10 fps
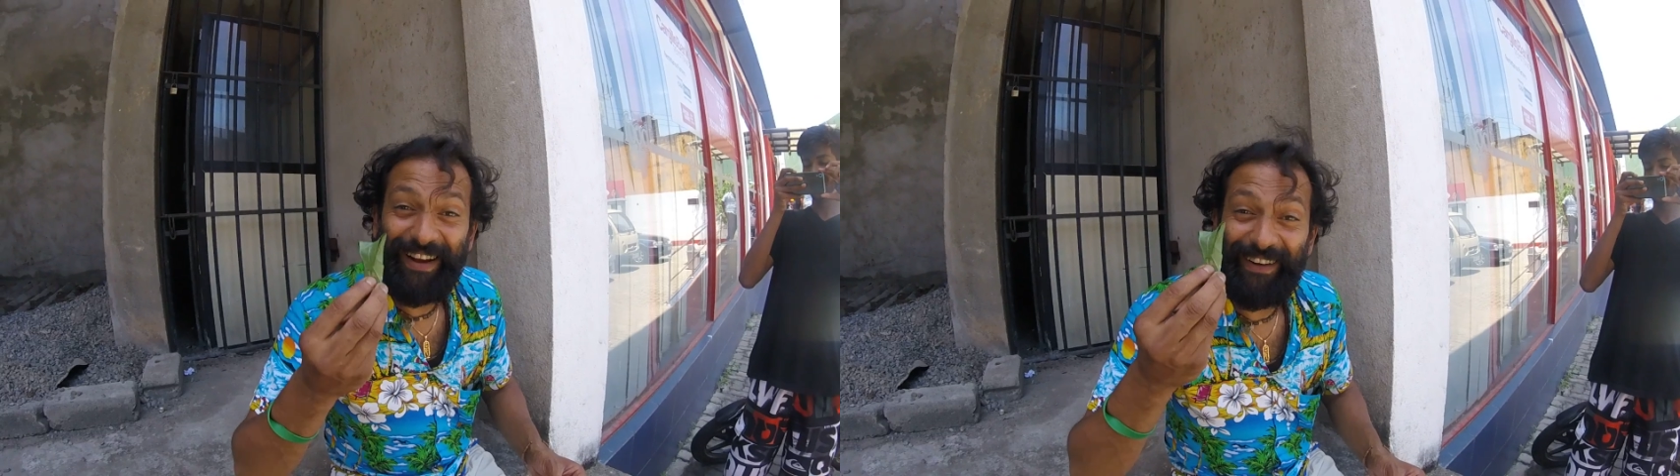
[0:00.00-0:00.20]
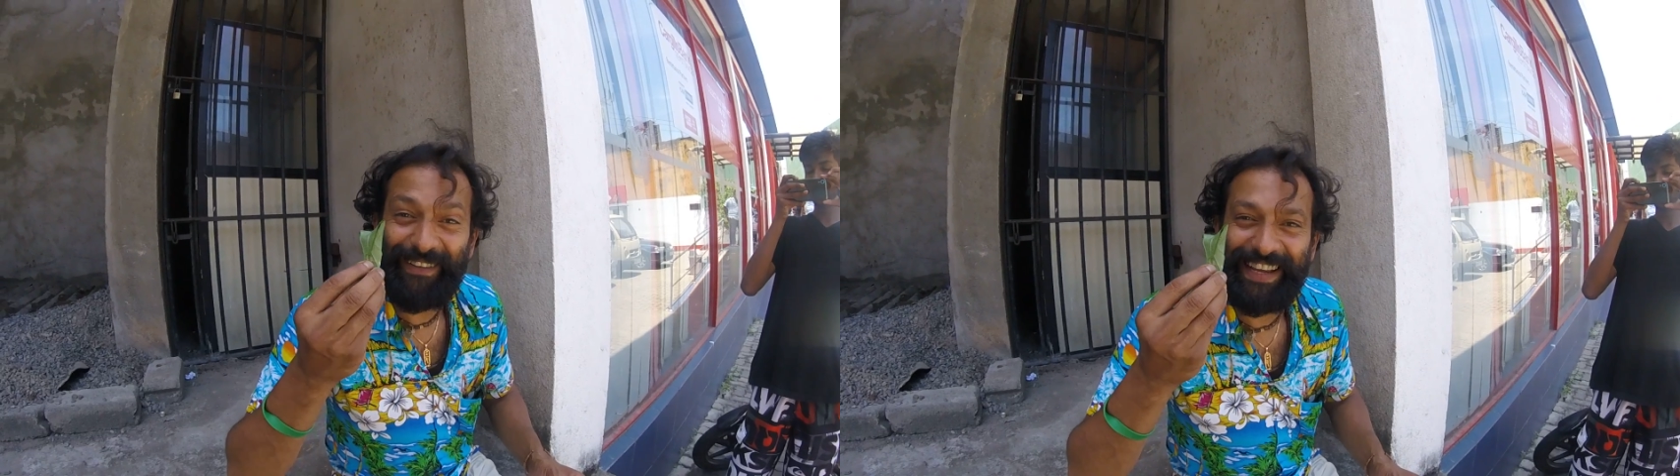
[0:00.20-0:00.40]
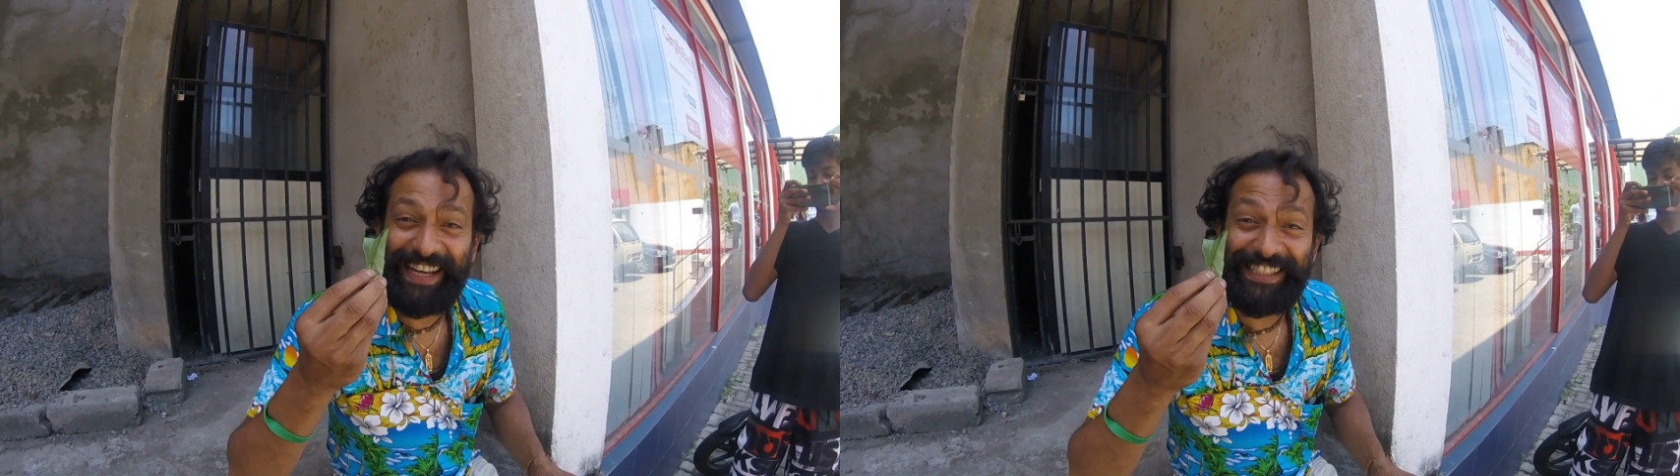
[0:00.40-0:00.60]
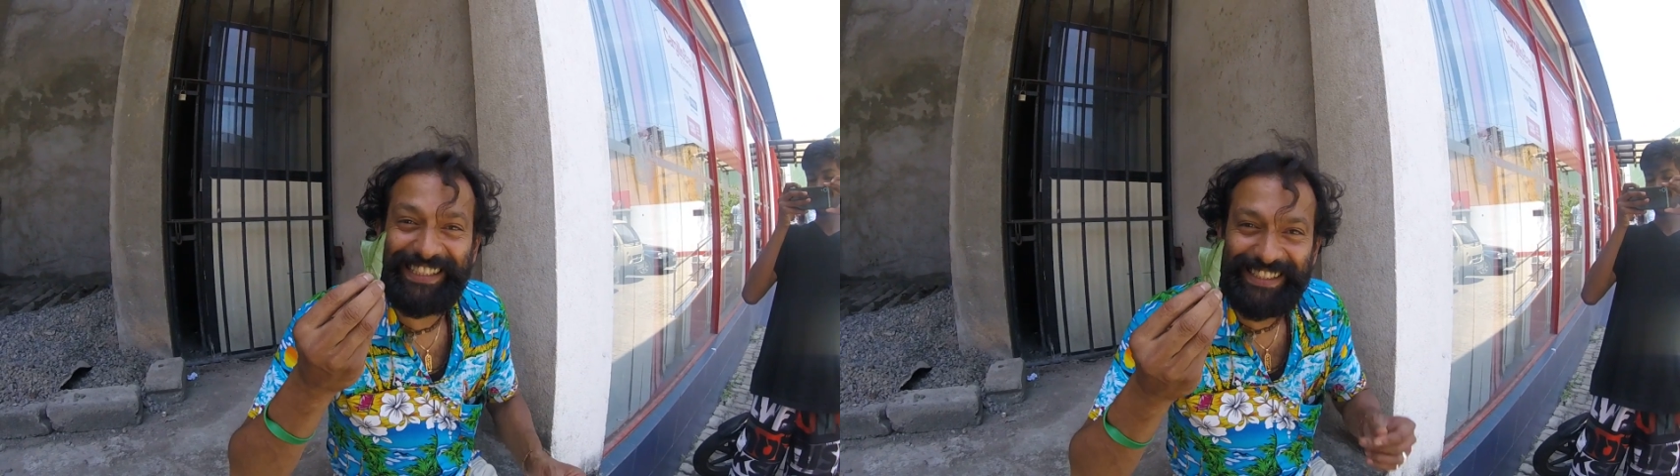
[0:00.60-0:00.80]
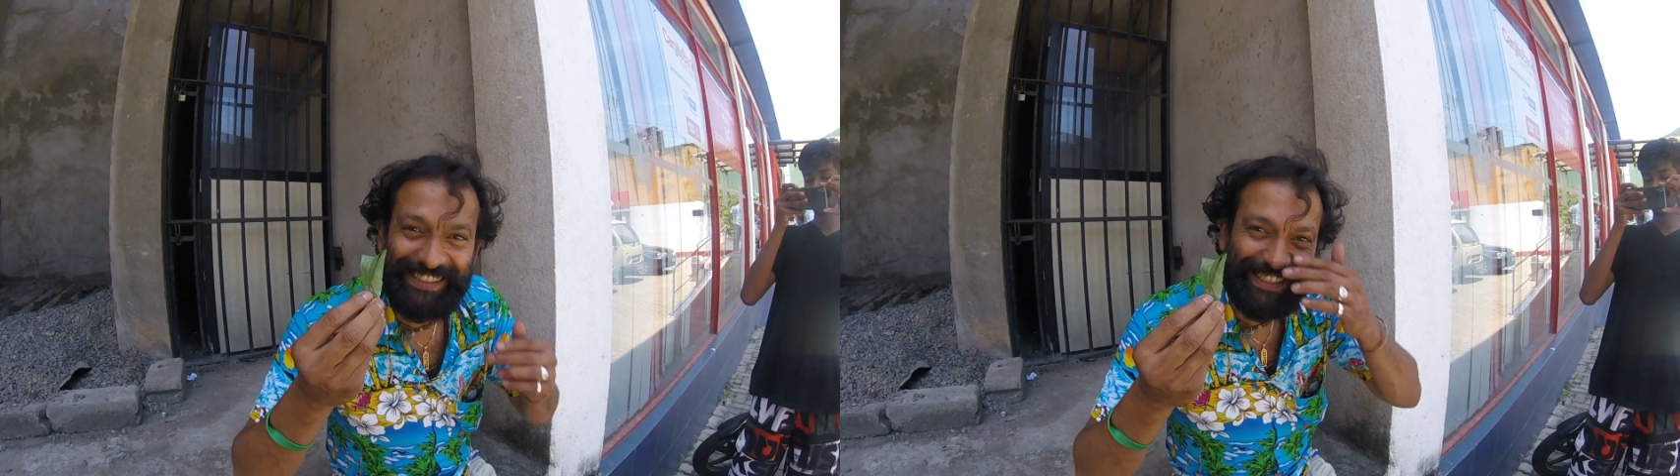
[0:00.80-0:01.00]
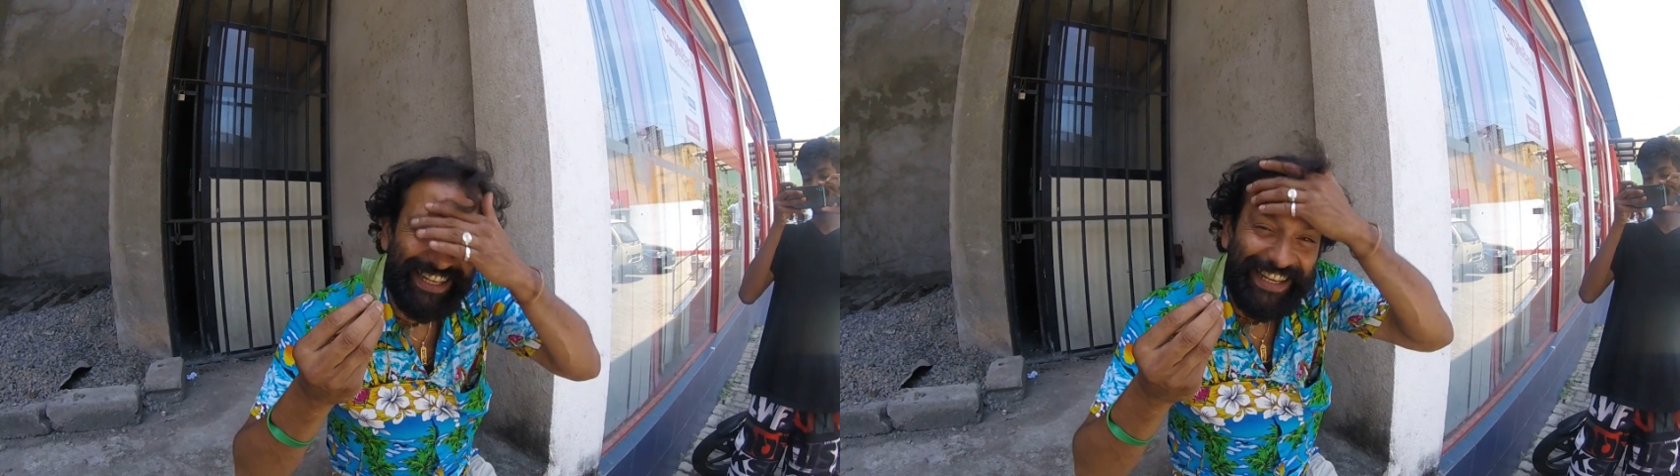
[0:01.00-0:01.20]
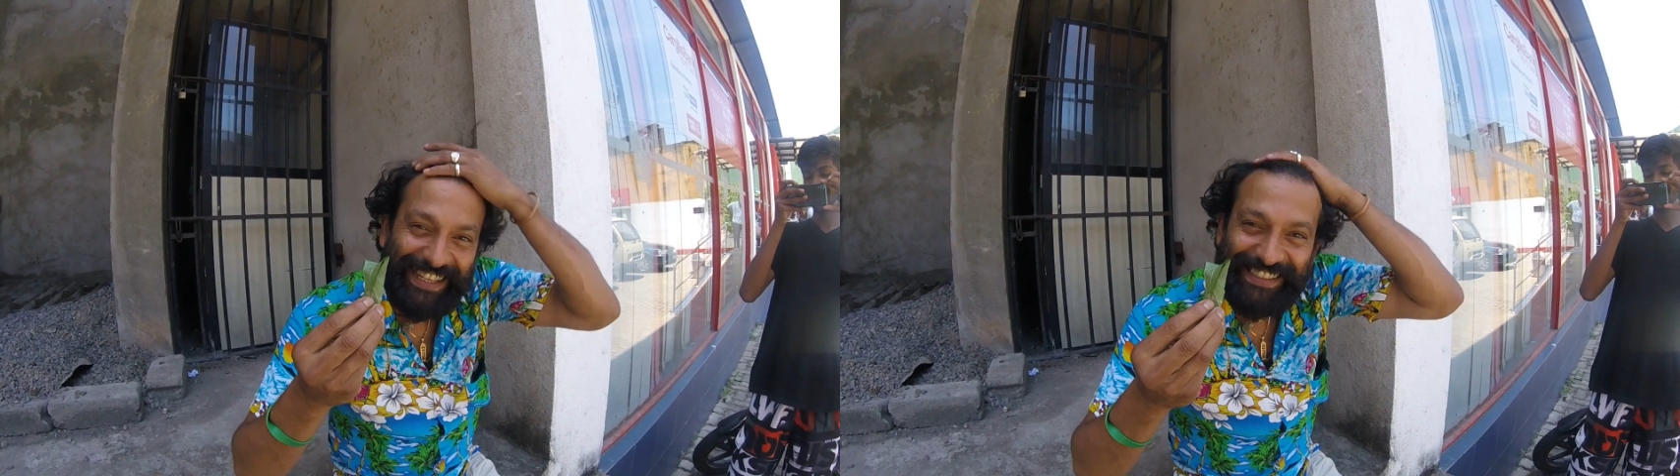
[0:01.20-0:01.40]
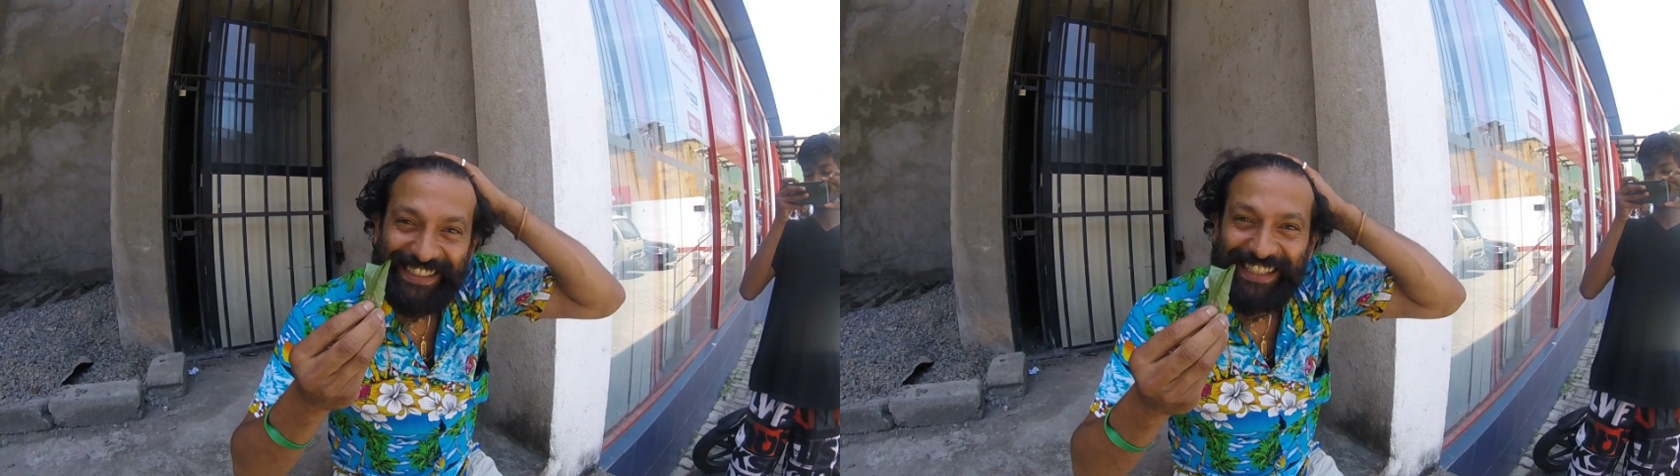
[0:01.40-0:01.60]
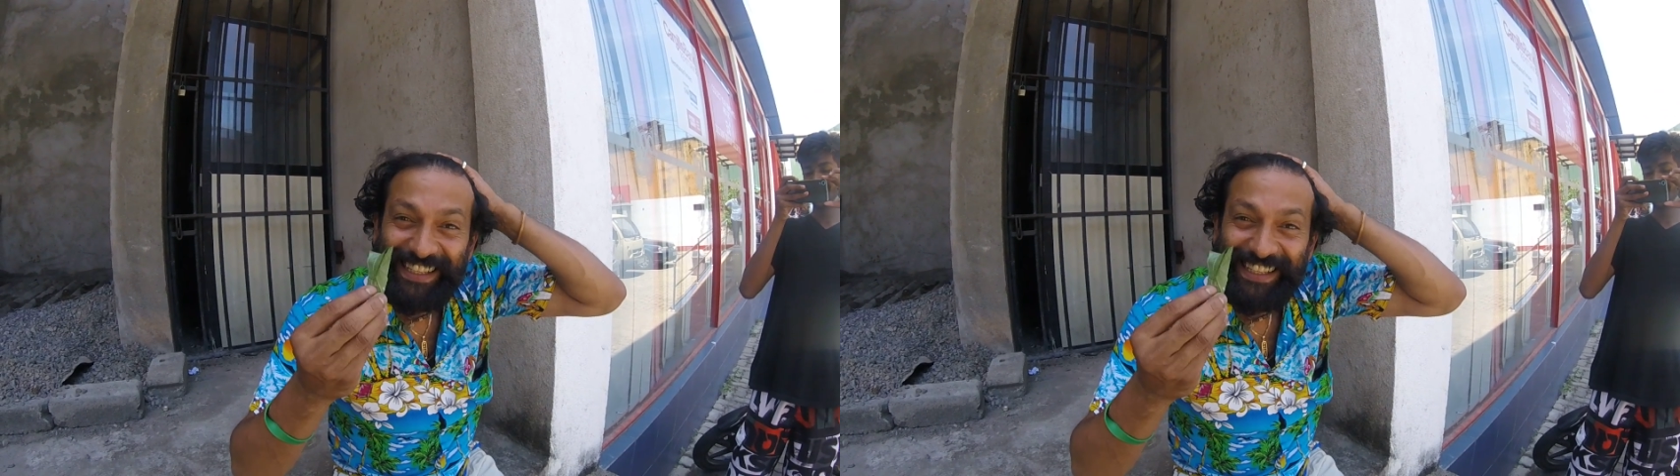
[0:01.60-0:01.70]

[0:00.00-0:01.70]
okay, cheers guys,